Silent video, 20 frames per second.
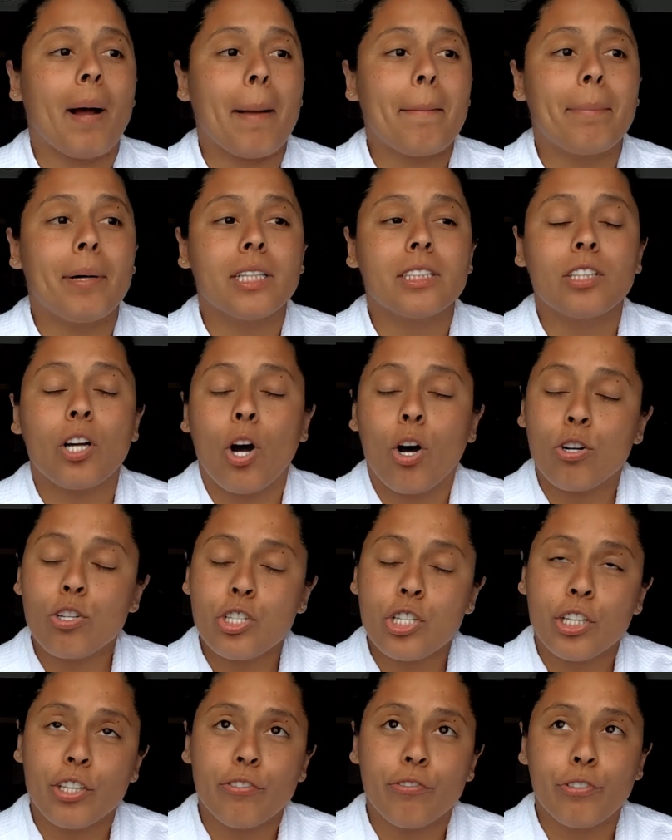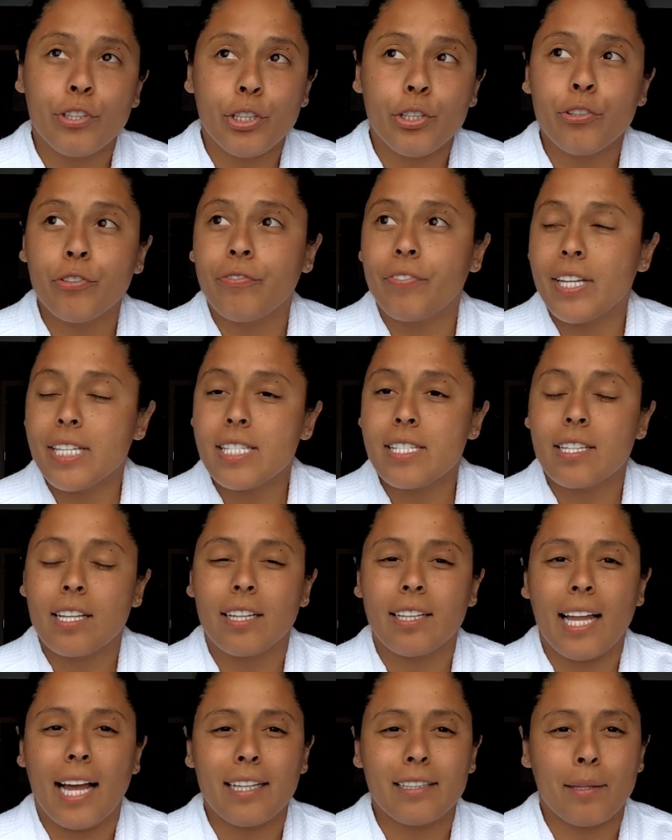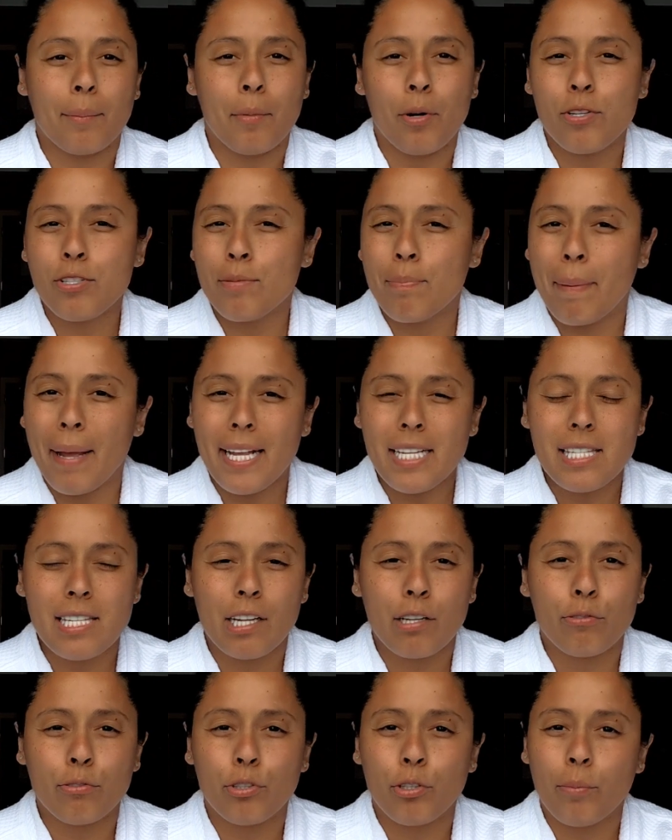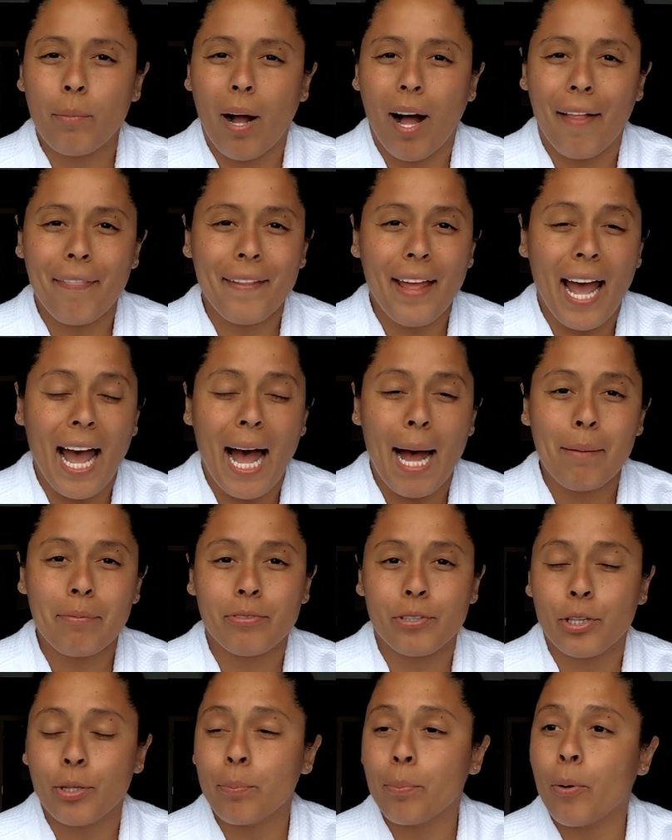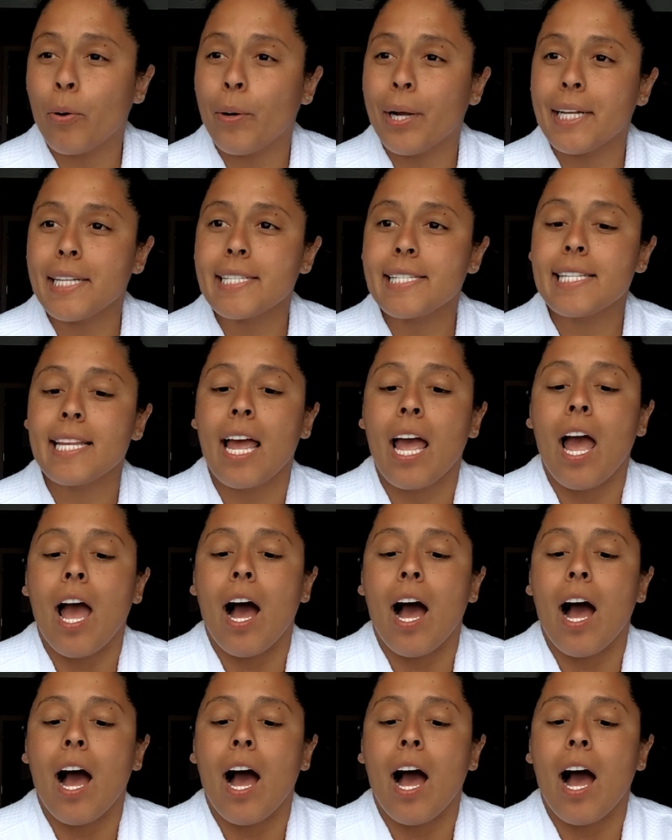I booked the Ocean View Vista, like the most basic room on the app for the points.